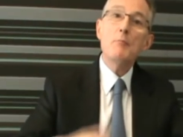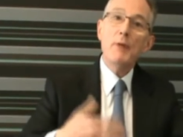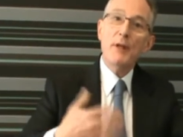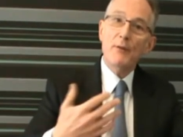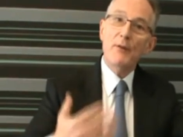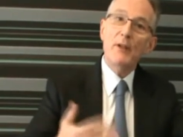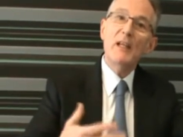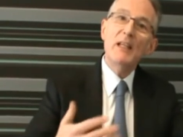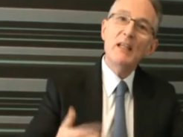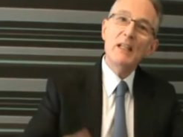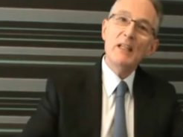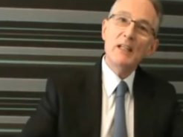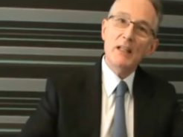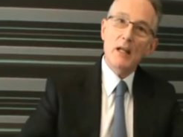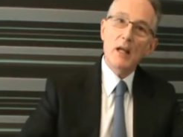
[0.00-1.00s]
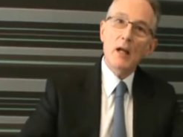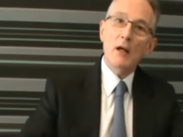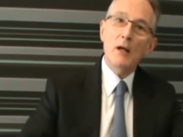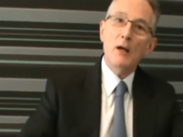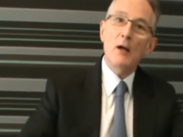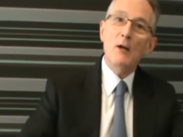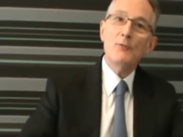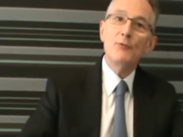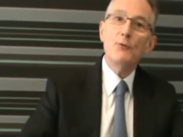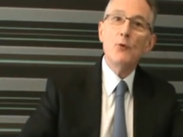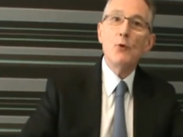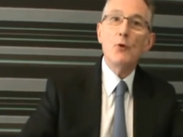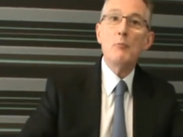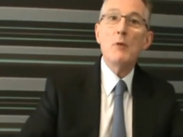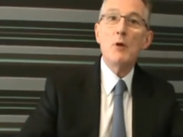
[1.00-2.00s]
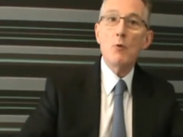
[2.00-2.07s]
but the key uh, for